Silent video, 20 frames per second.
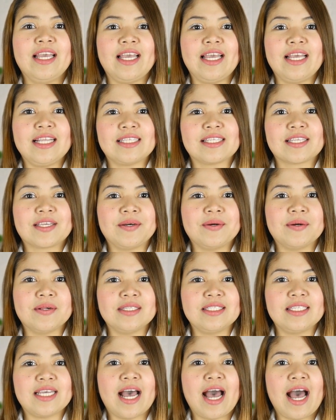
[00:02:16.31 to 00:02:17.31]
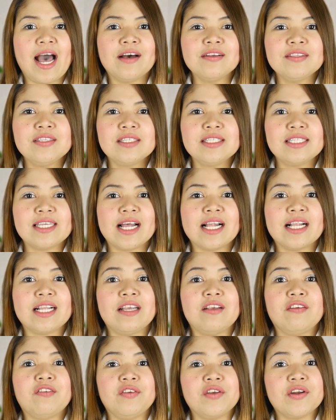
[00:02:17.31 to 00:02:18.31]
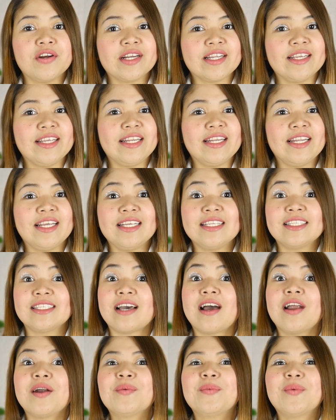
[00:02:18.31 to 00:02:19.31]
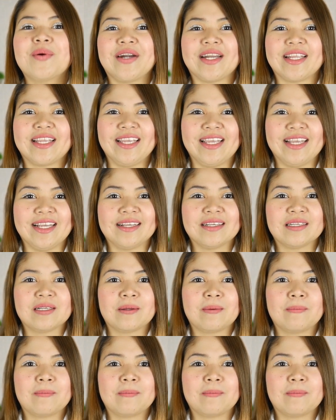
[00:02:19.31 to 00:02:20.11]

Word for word: It's called How to Tell If Your Kidneys Are Working.